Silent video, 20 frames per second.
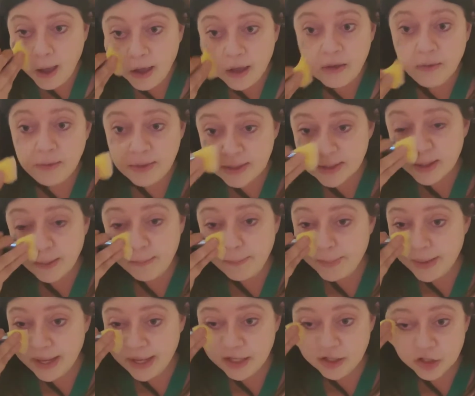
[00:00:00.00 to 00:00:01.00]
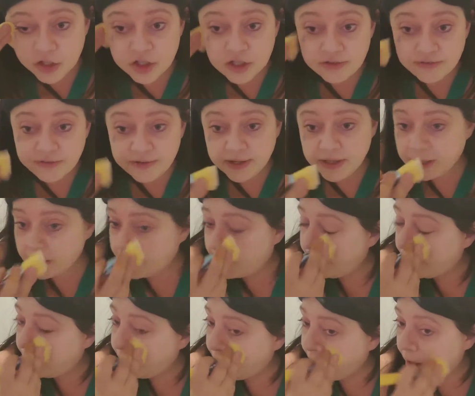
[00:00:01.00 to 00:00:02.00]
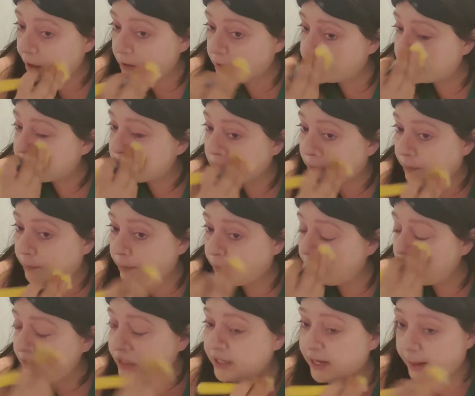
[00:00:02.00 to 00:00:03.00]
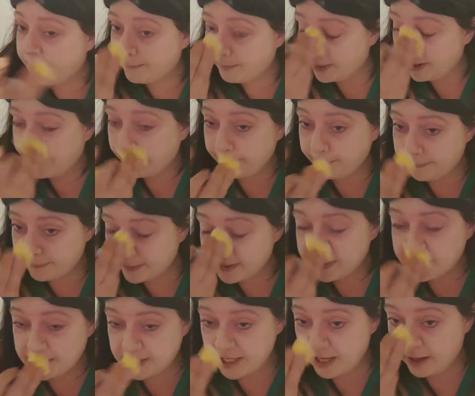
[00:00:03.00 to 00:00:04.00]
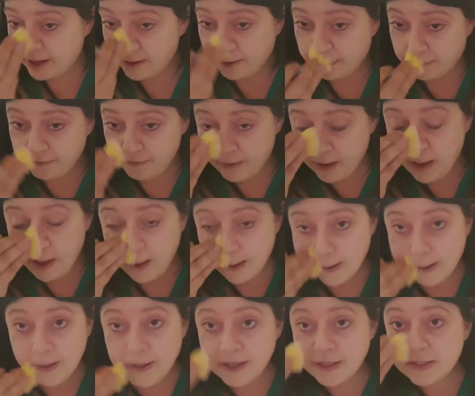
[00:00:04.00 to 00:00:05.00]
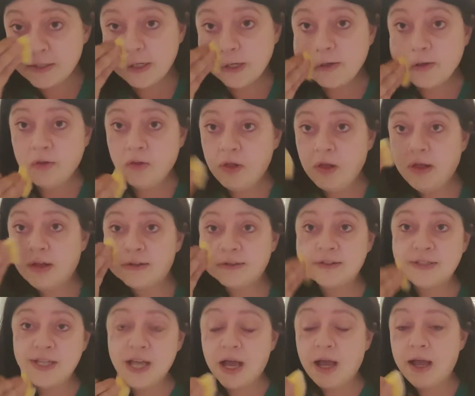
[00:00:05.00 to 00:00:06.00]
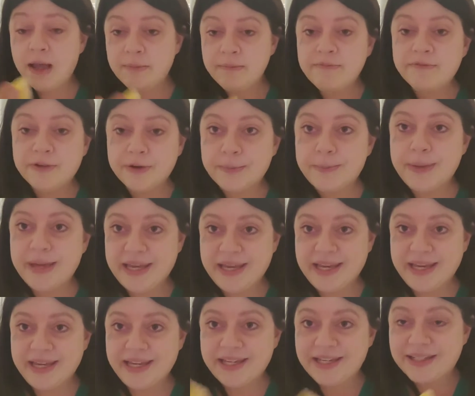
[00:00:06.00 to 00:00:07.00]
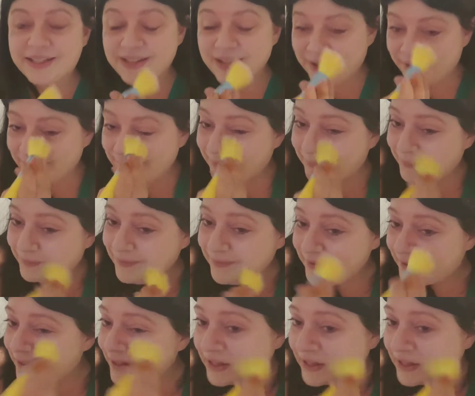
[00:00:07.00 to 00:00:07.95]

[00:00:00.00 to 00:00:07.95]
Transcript: it was a bitch to figure it out. So I'm pretty damn proud of myself. It took a long time for me, you know.